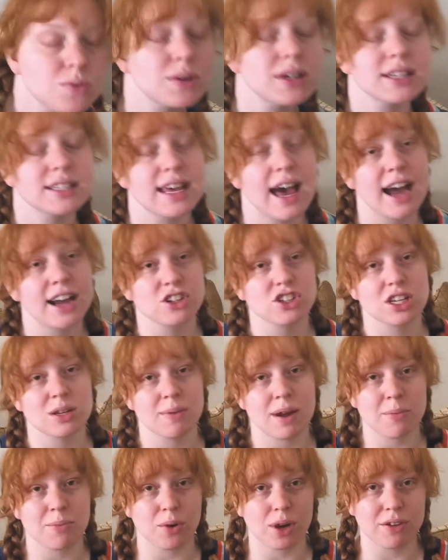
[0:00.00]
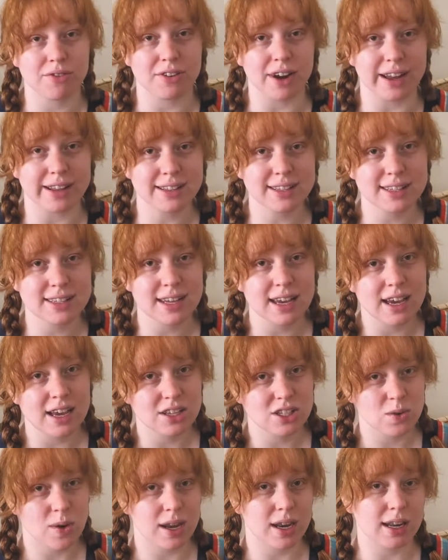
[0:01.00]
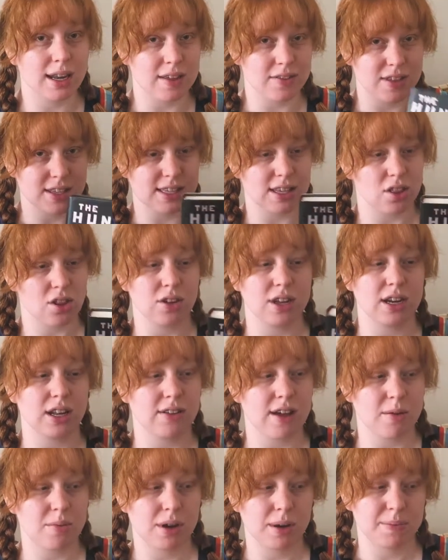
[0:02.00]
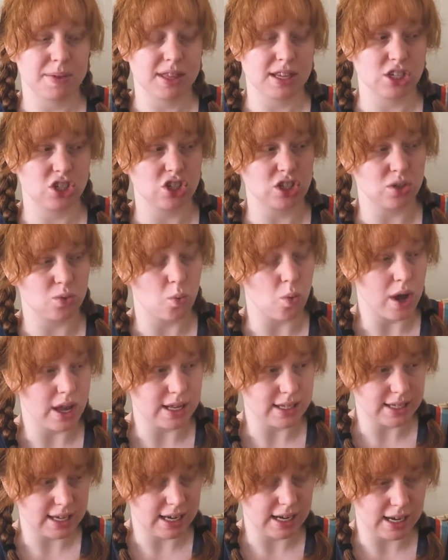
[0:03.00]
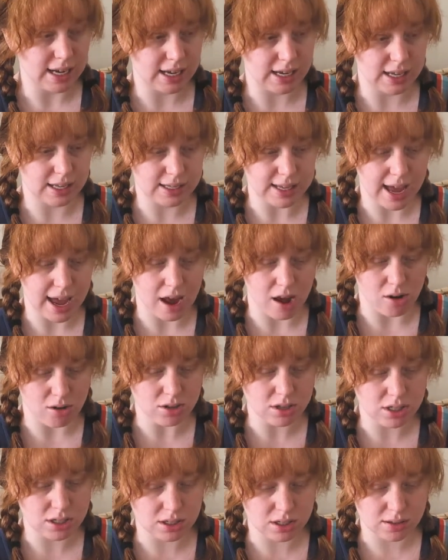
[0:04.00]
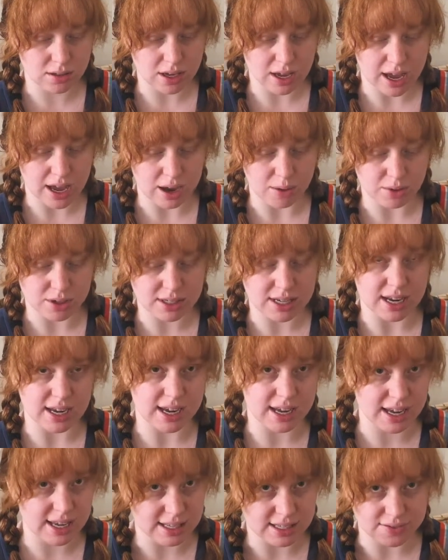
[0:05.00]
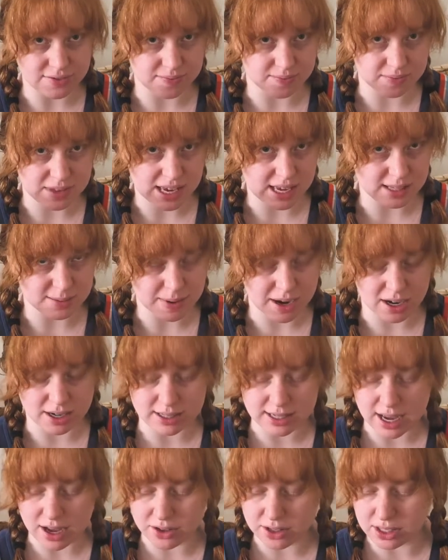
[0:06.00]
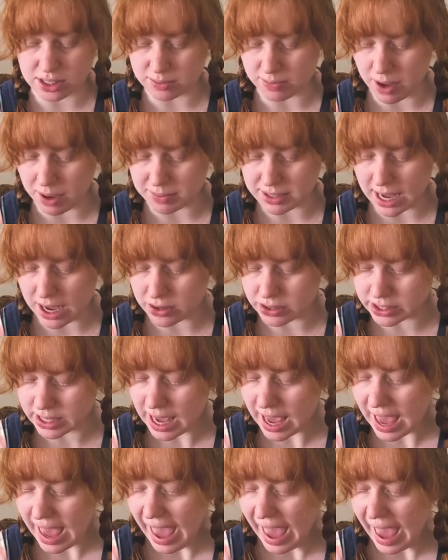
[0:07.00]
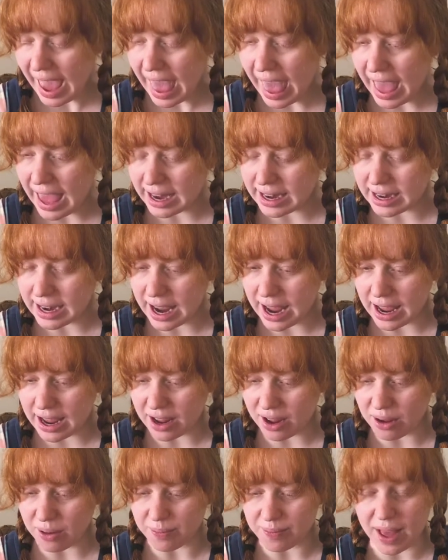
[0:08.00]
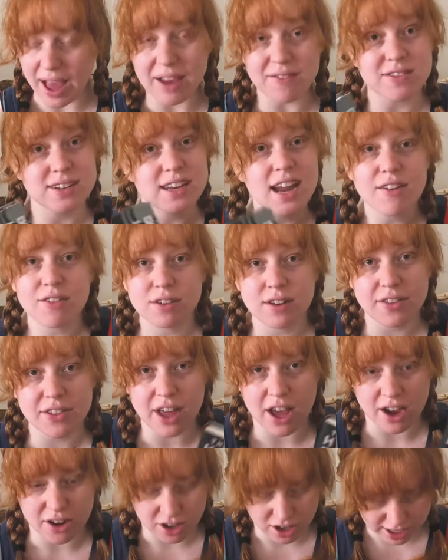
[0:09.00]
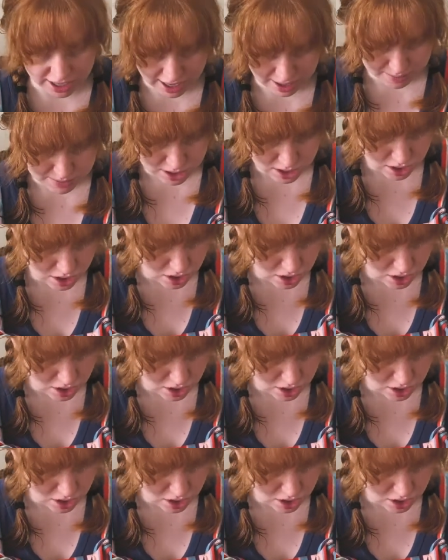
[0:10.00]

one is actually my boyfriend's. So I didn't get this at the lending library, but this just was in his house. We're staying at his parents' house, his mom's house. And I've never read The Hunger Games.